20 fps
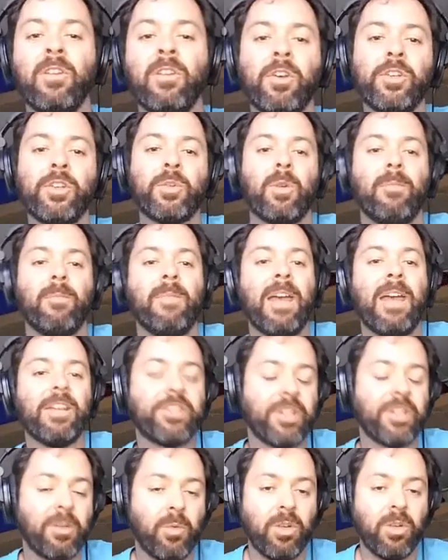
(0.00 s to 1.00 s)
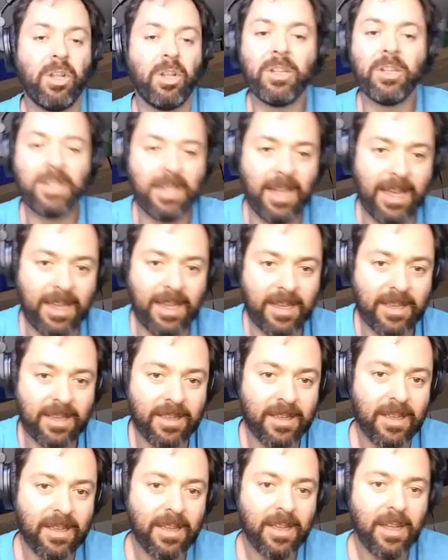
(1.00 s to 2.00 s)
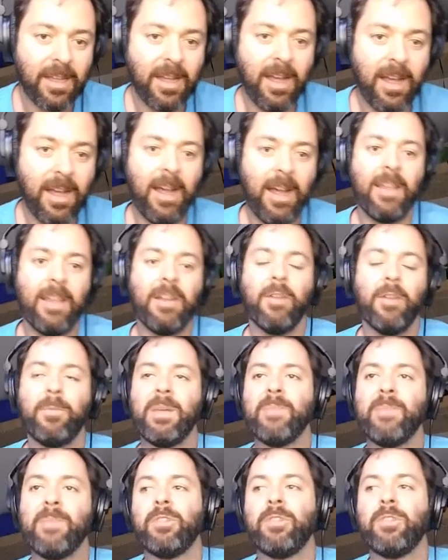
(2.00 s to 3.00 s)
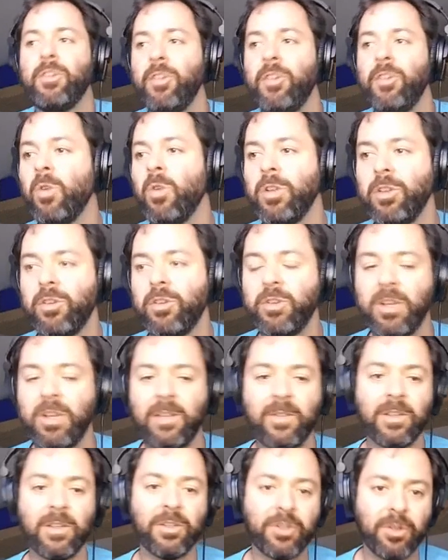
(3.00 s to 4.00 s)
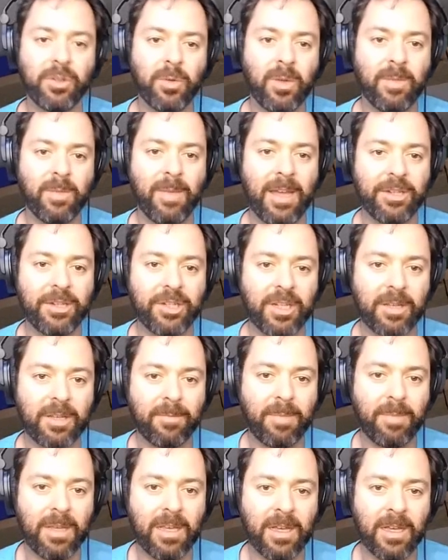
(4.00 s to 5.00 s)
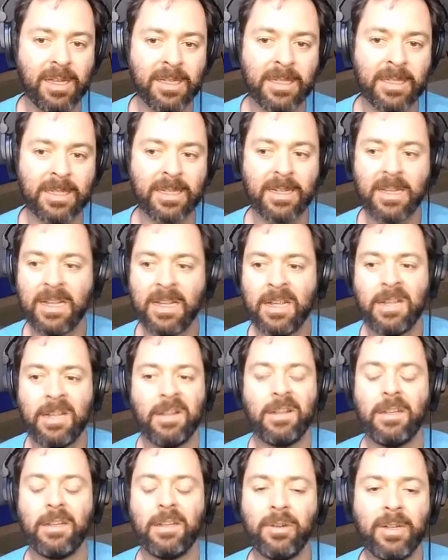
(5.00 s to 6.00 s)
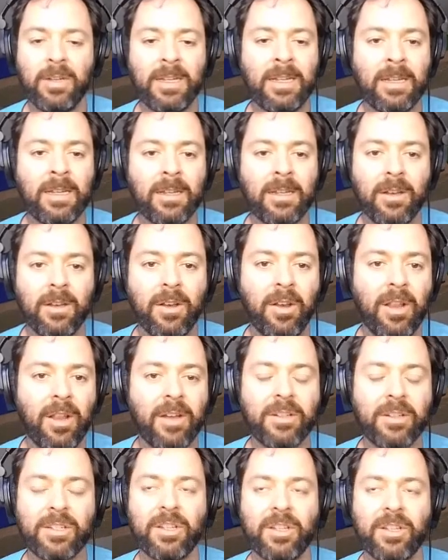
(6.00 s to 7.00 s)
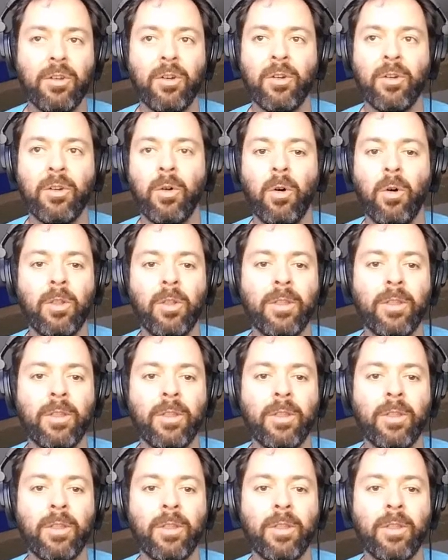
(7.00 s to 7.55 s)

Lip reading: knows what magic would look like. People don't know what you could even do with magic because literally there's all